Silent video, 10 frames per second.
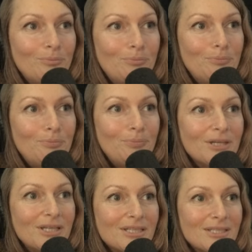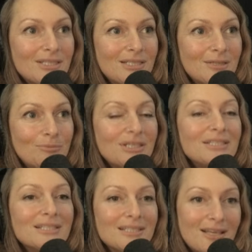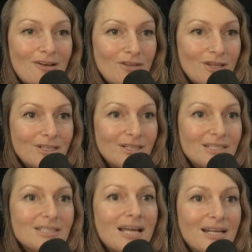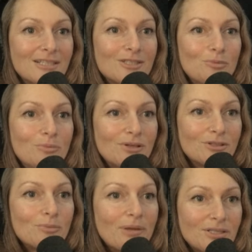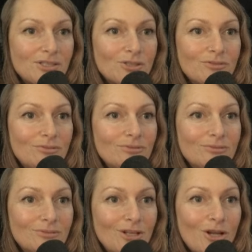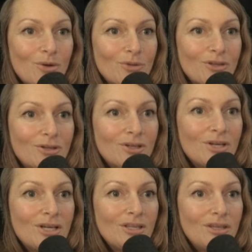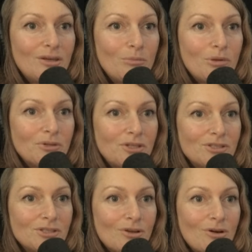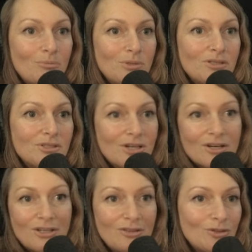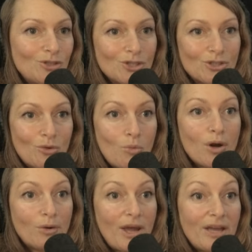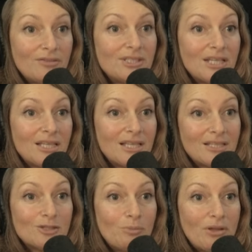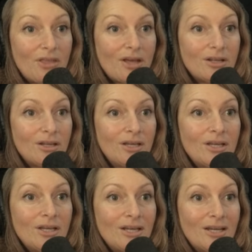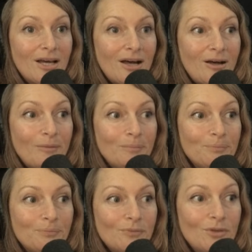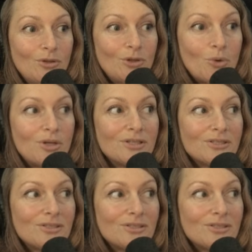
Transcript: biggest pieces of it is that ex- expansion you know the the ability to not be stuck in just the one way of seeing things but then um, notice